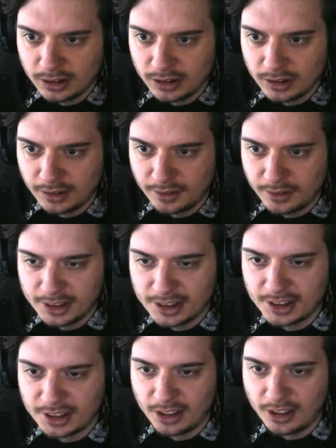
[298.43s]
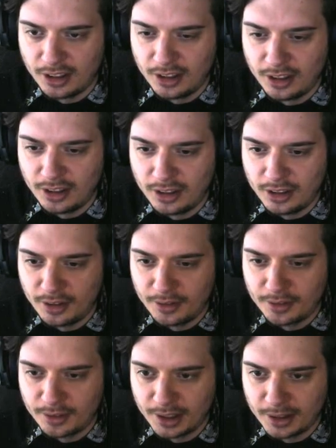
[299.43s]
The thing is, a lot of
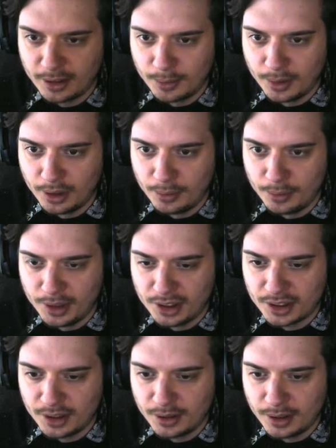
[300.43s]
like low illumination now